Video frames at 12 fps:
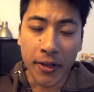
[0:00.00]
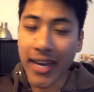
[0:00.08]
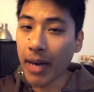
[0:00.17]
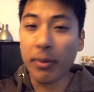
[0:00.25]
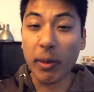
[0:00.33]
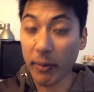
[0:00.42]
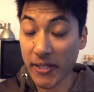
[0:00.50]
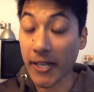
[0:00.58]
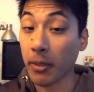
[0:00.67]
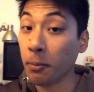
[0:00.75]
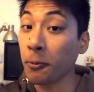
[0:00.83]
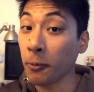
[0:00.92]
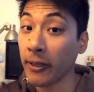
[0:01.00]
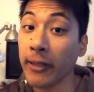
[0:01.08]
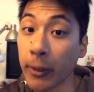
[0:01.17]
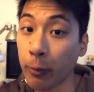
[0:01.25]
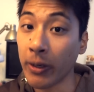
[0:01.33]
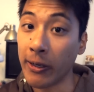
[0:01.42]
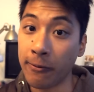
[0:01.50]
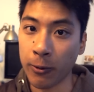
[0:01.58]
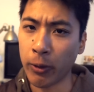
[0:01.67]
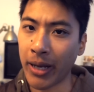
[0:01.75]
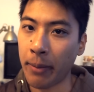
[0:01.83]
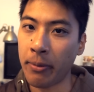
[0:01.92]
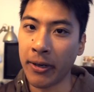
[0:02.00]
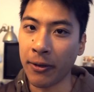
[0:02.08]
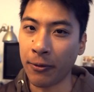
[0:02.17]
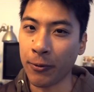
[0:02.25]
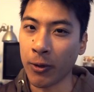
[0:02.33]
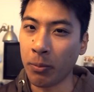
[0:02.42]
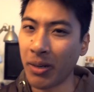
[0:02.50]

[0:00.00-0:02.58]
The Cambium has held up really well for what I put it through,